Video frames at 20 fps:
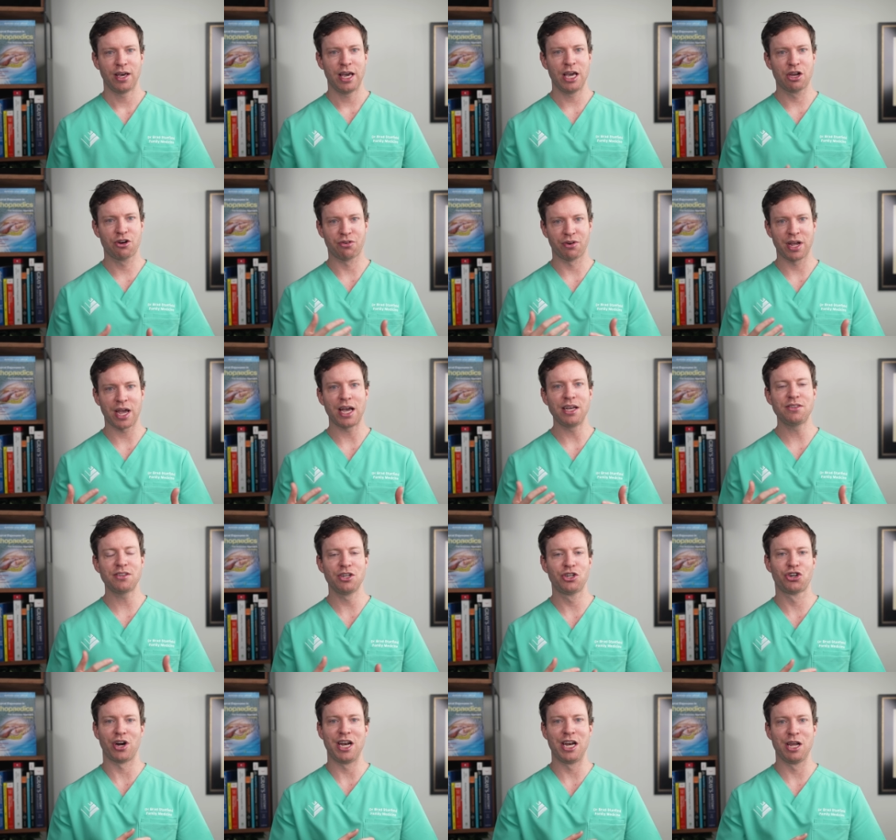He creates
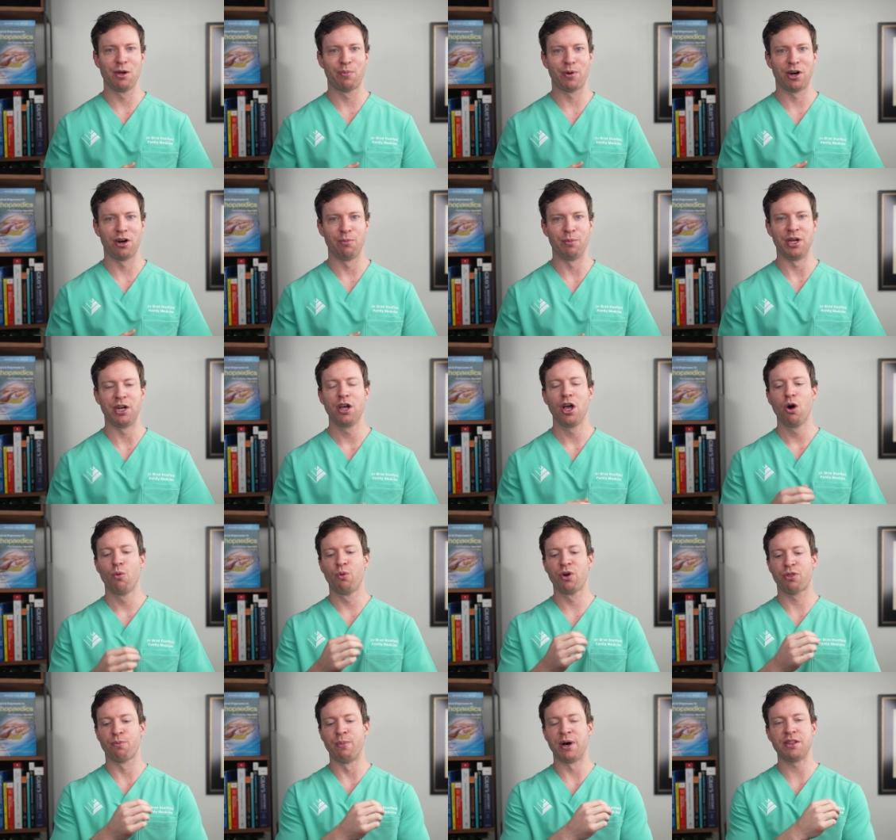a training pyramid
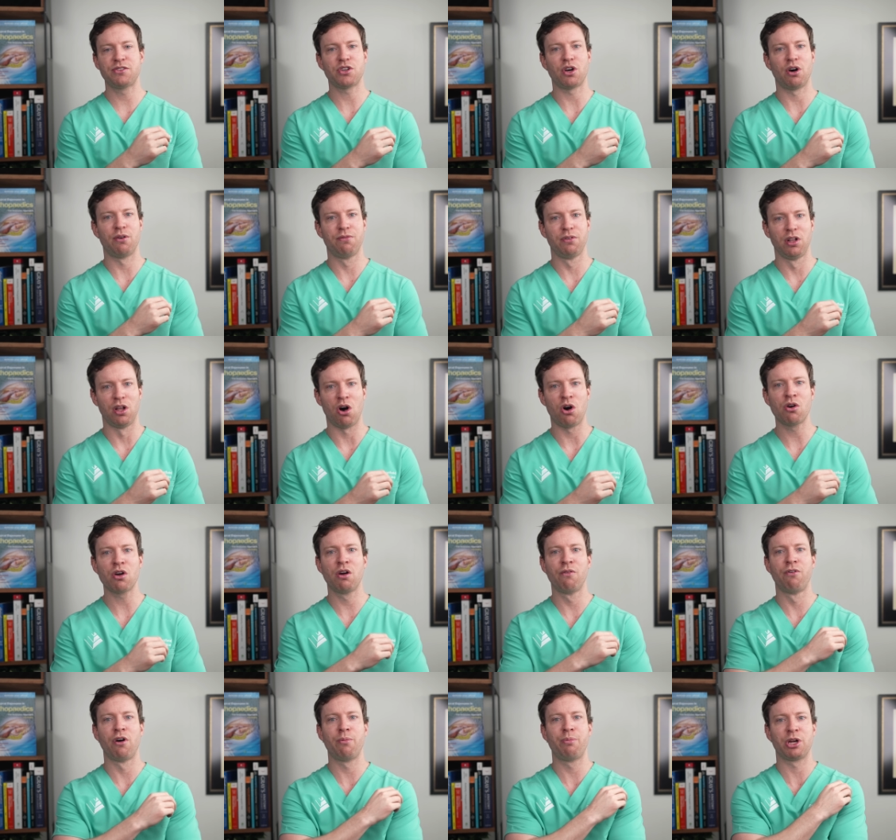with months of long
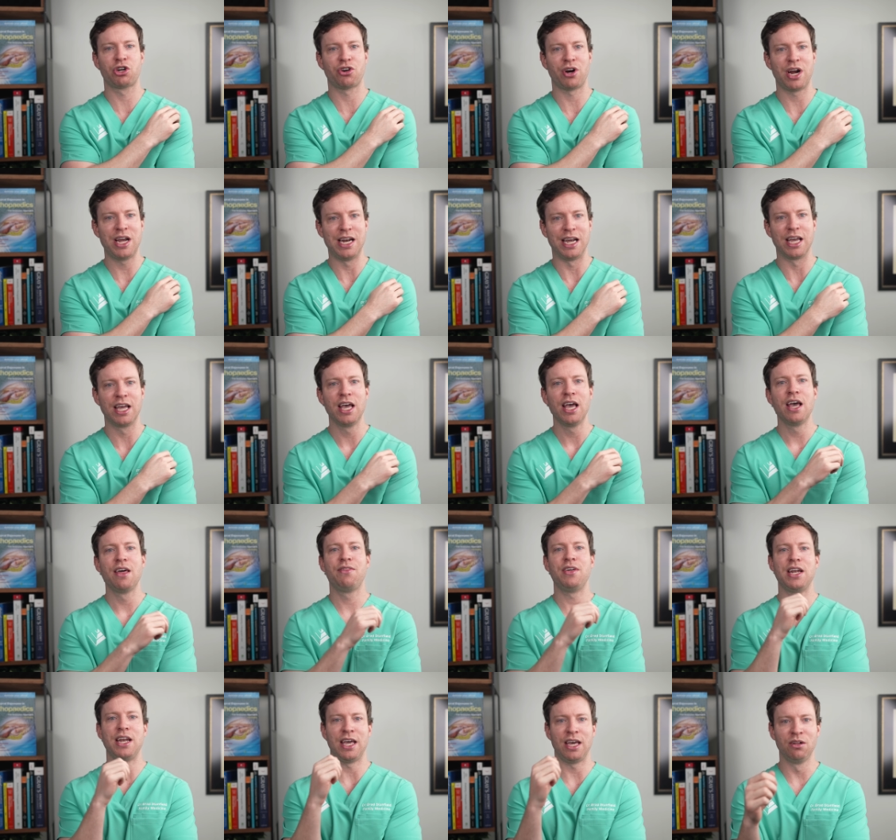aerobic training,
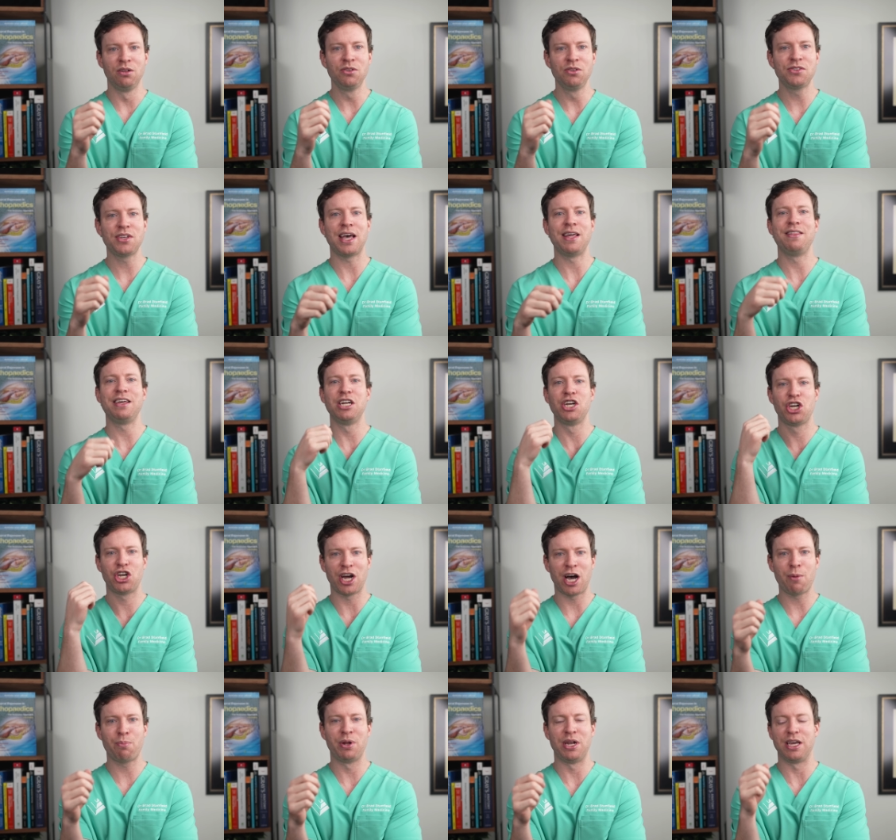then hills, and then
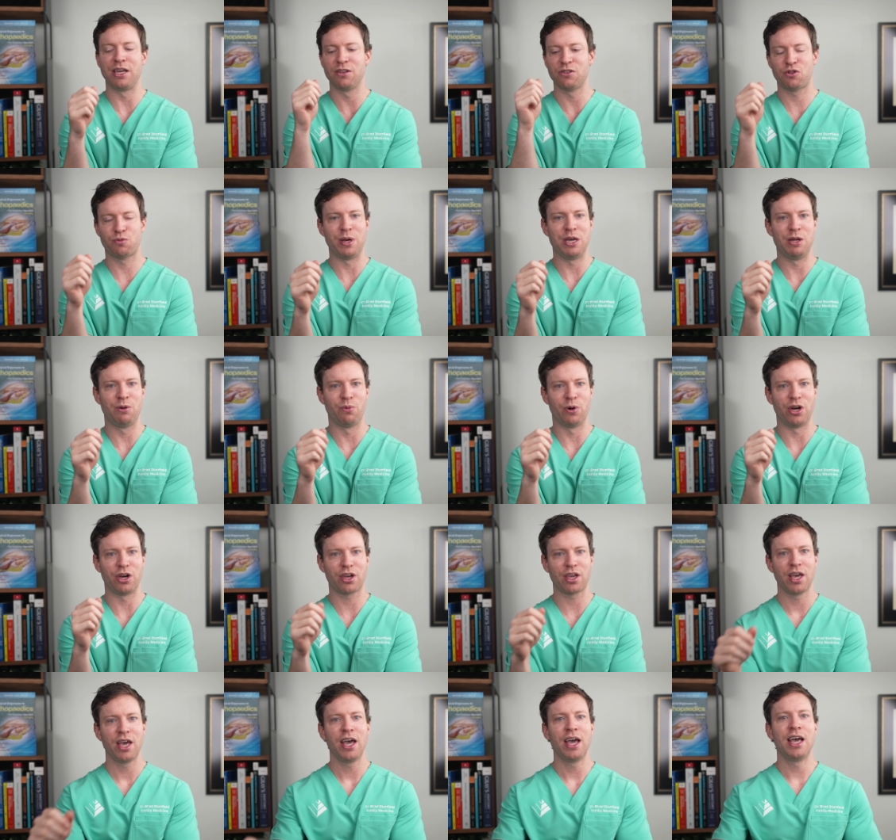sharpening speed
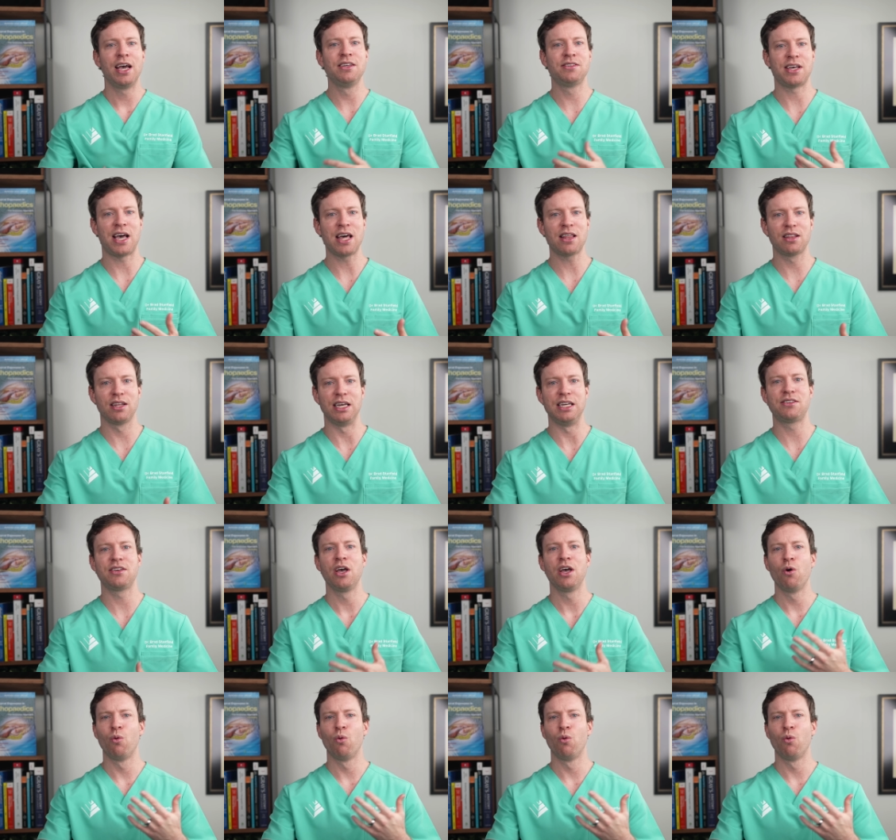work. His athletes,